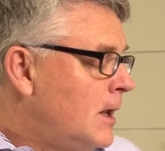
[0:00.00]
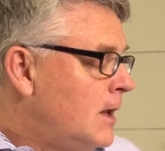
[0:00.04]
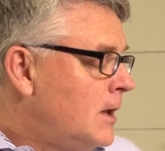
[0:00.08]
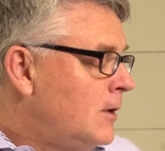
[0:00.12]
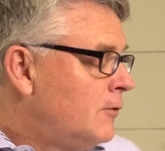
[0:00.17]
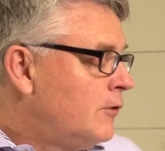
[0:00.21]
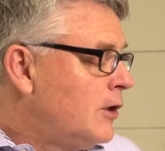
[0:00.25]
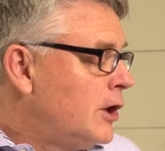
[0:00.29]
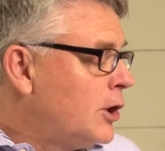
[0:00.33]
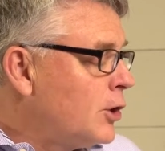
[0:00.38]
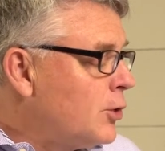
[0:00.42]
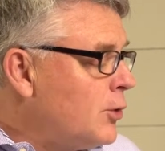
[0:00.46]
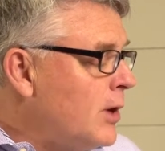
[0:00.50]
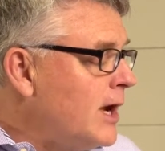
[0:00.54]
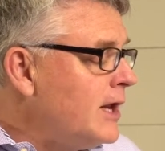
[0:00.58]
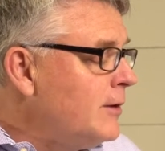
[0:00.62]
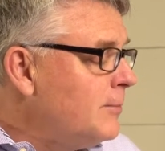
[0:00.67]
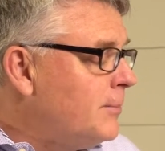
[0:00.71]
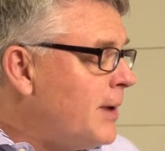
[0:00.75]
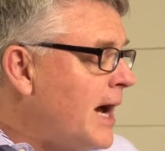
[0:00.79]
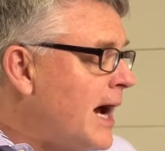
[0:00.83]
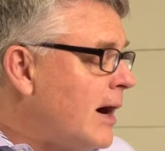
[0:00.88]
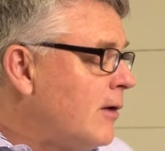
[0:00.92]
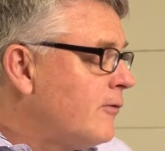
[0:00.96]
Then a great
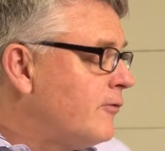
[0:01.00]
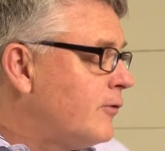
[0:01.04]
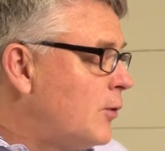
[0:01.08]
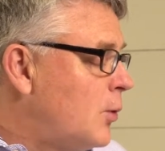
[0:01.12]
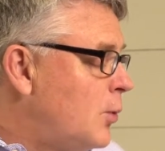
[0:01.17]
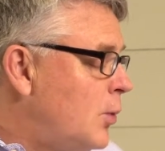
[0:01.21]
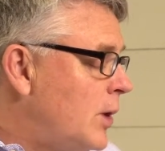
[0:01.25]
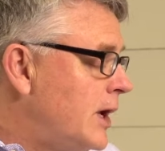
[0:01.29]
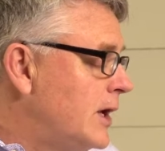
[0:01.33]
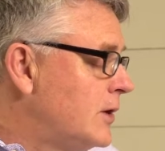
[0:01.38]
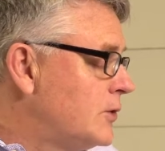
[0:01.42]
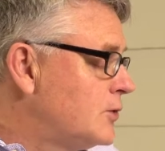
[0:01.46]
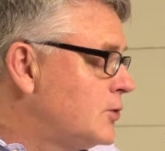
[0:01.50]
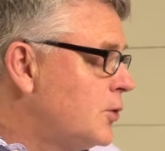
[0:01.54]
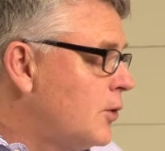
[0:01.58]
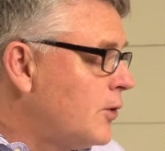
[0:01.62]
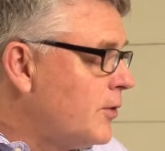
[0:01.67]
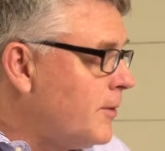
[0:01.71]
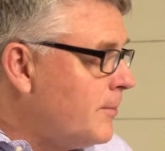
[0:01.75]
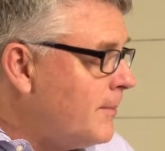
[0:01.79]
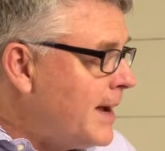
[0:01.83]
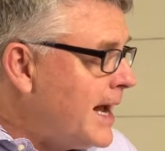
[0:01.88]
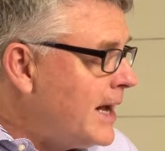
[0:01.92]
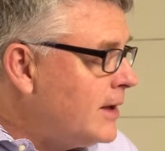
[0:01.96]
and powerful wind tore
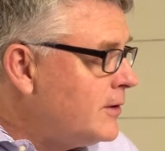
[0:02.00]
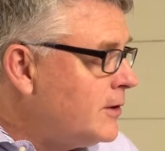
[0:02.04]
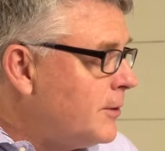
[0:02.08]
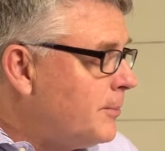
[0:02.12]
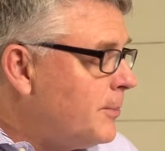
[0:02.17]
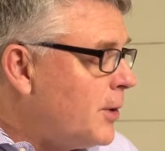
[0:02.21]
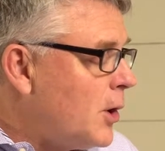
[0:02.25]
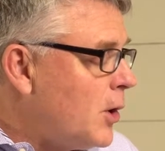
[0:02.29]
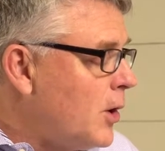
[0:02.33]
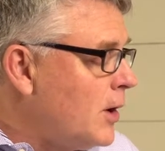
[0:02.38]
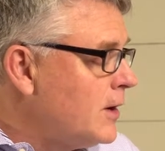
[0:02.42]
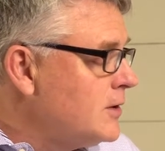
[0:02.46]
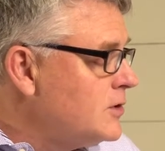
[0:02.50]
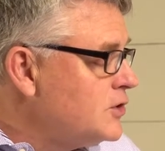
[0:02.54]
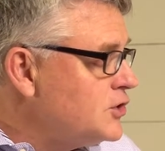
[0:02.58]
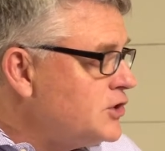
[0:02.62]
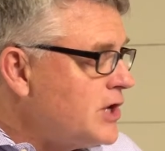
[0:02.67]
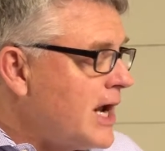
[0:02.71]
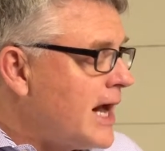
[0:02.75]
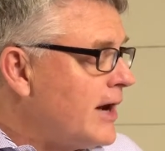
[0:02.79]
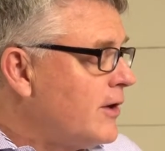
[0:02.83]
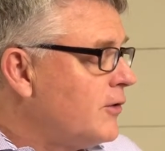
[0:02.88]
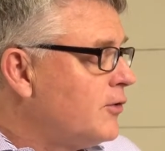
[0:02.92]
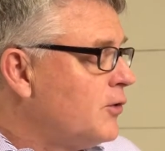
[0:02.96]
the mountain apart and
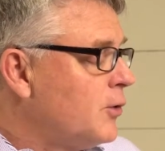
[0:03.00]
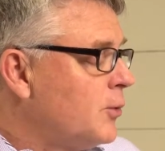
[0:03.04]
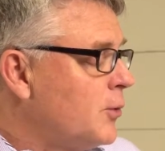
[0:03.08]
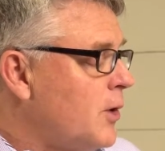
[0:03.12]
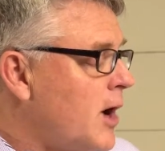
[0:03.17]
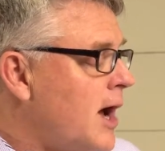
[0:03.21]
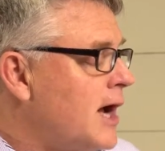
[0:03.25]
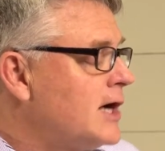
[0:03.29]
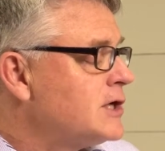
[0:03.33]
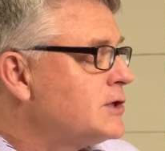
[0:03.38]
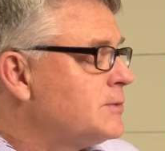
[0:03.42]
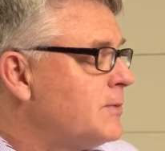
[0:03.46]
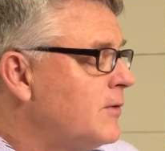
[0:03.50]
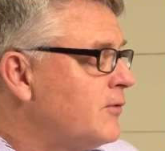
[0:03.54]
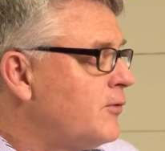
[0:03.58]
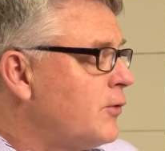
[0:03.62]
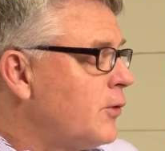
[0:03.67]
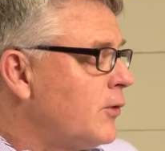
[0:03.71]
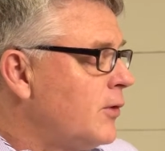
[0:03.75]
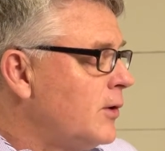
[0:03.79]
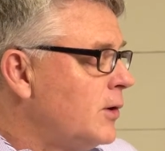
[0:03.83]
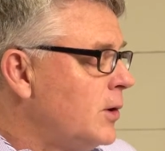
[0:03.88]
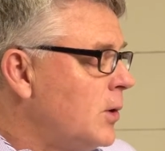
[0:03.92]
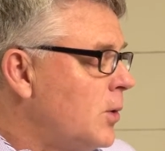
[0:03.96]
shattered the rocks before
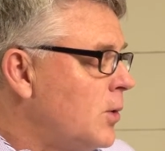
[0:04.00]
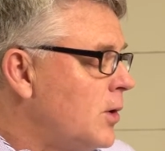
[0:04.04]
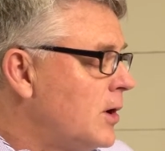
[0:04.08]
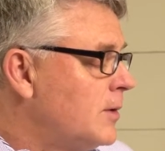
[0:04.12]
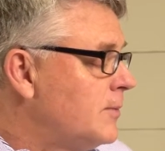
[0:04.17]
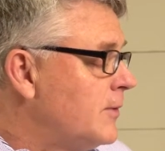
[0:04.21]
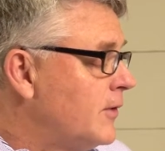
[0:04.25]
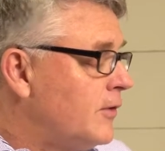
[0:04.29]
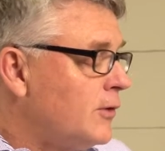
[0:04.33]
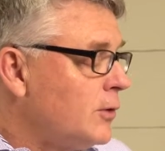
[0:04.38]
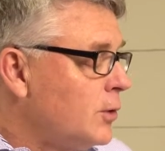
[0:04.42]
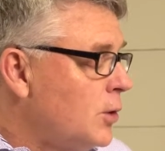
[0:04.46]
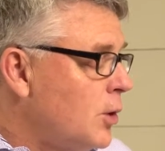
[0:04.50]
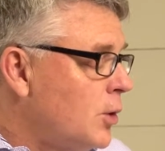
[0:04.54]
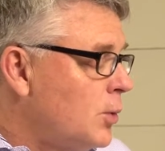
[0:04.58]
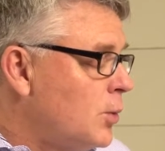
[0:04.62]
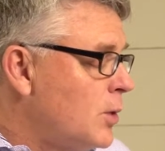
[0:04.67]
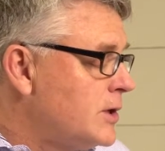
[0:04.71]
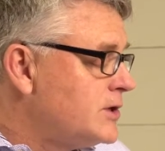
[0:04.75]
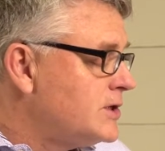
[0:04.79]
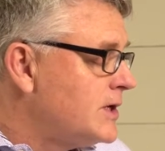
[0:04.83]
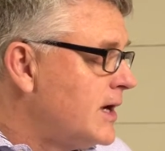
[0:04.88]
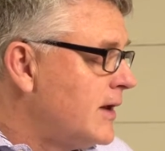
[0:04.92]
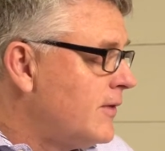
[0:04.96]
the Lord, but the Lord
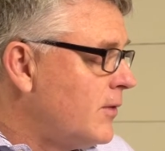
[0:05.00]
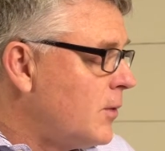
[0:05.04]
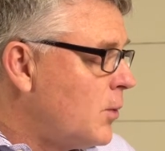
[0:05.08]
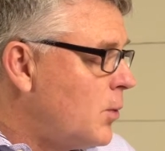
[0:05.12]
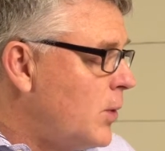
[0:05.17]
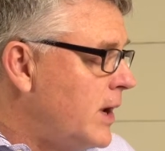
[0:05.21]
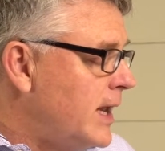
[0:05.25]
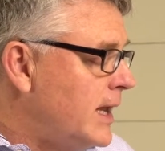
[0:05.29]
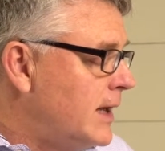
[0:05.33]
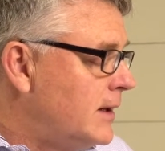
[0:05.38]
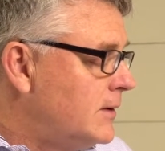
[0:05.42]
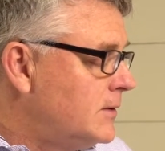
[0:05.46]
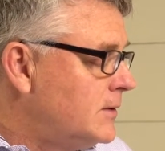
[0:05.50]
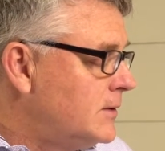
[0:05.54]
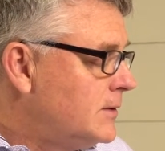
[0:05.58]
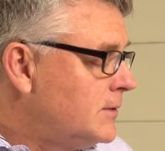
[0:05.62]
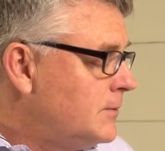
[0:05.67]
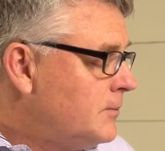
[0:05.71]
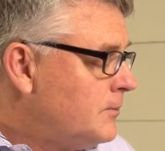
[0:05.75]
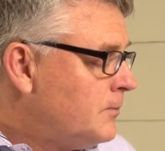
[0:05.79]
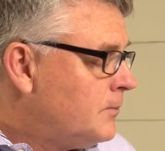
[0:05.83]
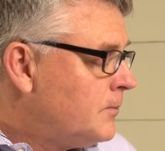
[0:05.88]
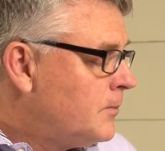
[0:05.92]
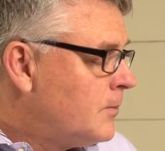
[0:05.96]
wasn't in the wind.
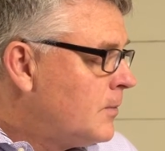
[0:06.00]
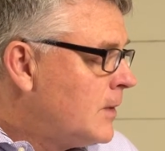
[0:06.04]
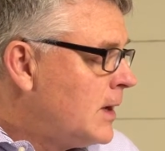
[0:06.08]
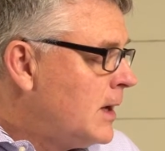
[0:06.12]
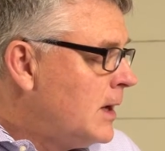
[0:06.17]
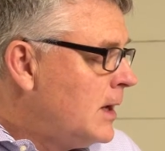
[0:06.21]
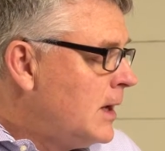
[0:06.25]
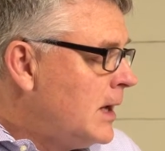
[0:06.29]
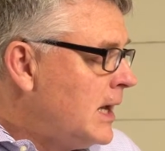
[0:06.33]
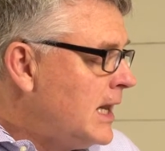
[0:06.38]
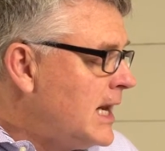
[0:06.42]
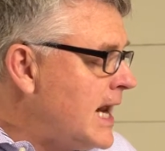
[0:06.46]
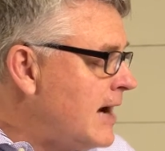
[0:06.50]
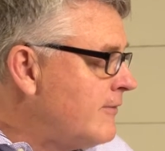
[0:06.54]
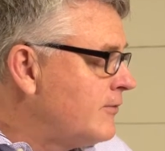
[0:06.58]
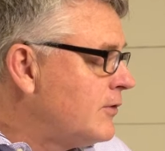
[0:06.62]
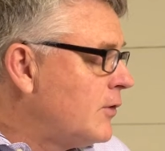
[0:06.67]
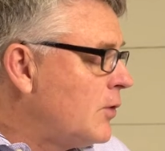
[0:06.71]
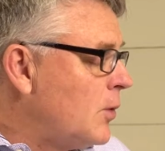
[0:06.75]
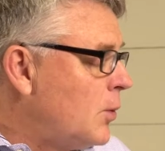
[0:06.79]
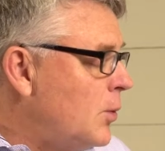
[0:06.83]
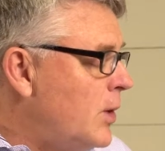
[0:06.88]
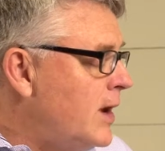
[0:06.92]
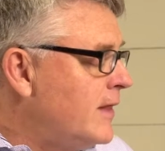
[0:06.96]
And after
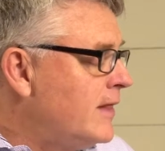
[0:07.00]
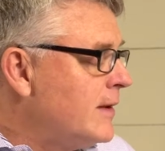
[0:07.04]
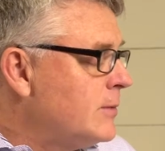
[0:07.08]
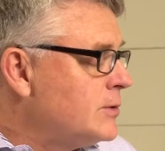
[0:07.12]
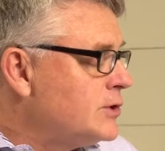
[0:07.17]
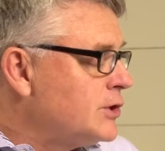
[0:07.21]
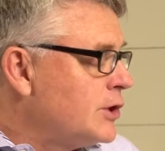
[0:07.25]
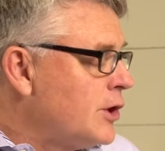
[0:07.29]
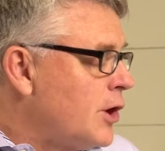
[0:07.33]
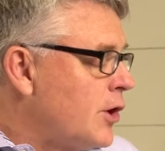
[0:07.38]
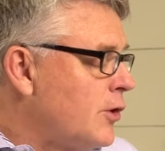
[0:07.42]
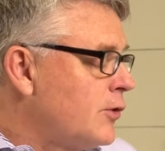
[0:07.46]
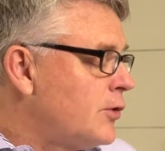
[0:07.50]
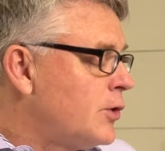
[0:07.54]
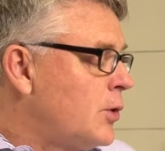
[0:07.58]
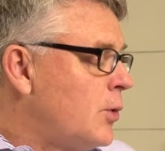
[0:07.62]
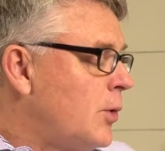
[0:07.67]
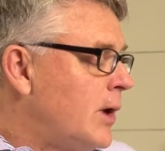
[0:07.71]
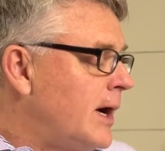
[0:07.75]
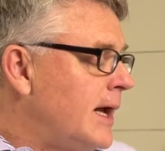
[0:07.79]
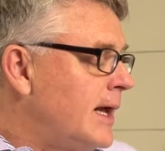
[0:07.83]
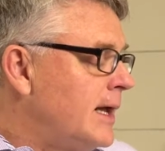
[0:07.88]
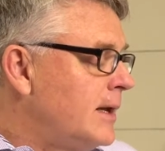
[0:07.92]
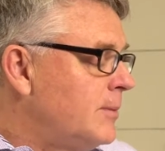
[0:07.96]
the wind, there was an
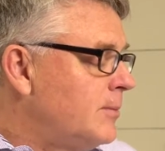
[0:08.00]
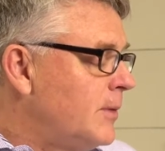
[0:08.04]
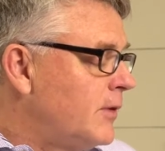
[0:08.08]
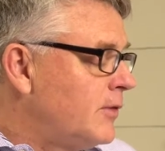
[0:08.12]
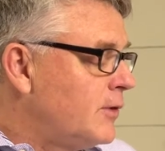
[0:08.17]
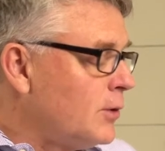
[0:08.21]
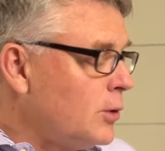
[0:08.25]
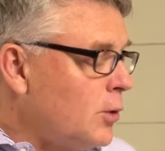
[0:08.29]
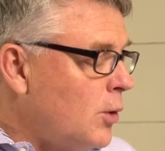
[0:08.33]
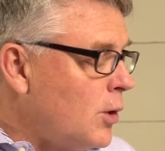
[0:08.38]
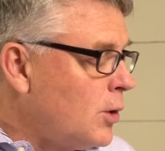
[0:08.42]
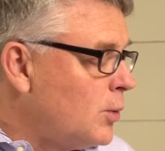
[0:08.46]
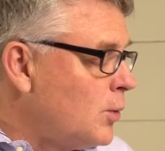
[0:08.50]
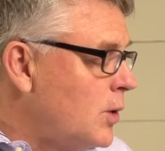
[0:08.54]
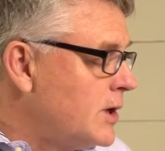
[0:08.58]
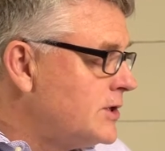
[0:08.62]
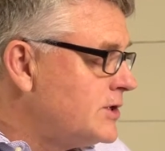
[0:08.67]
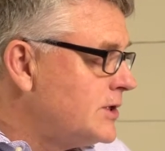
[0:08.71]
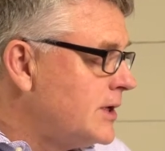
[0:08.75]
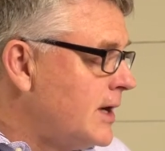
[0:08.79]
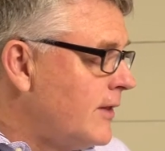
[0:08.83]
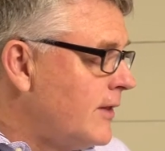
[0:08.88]
earthquake, but the Lord wasn't